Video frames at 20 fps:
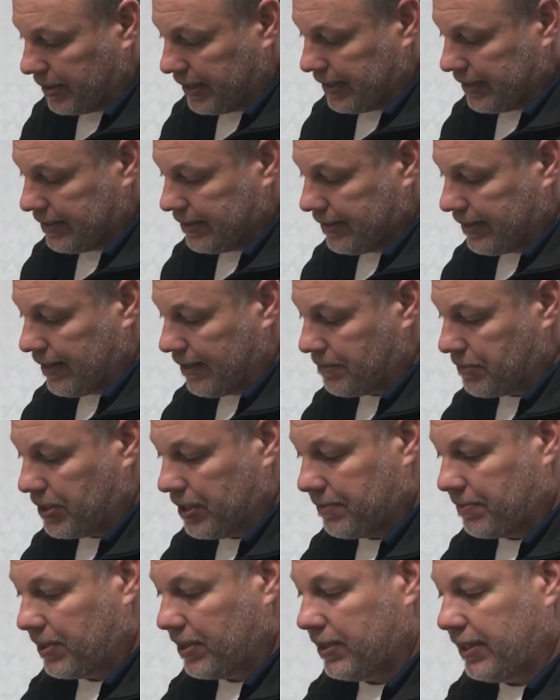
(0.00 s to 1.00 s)
But
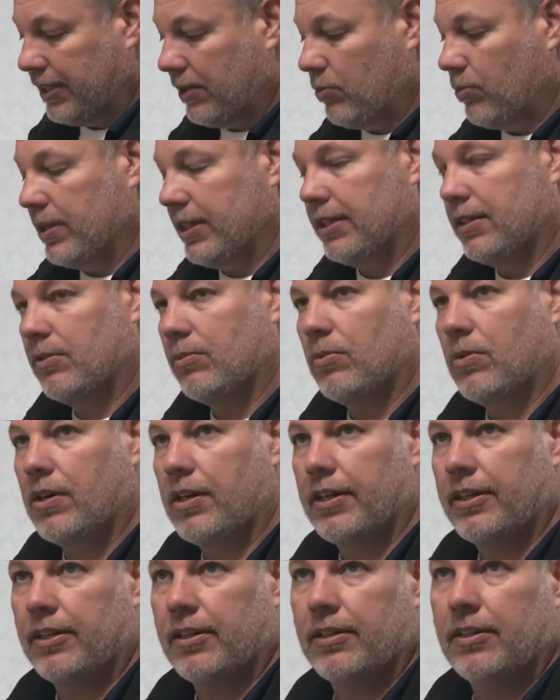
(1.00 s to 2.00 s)
typically, when the
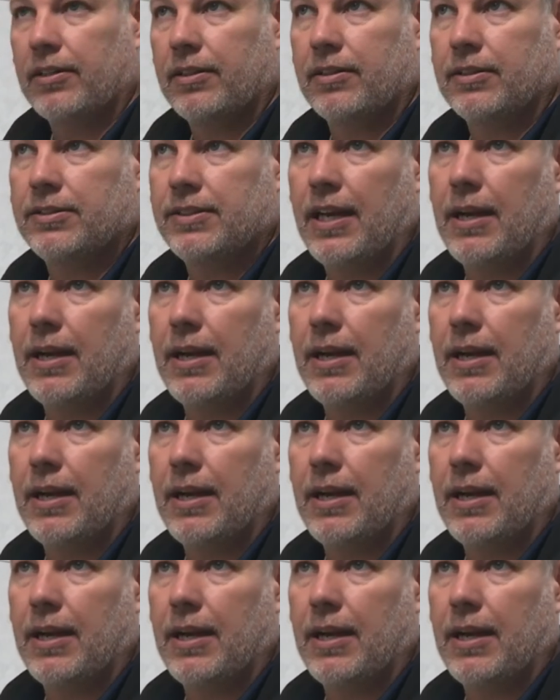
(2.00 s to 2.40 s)
water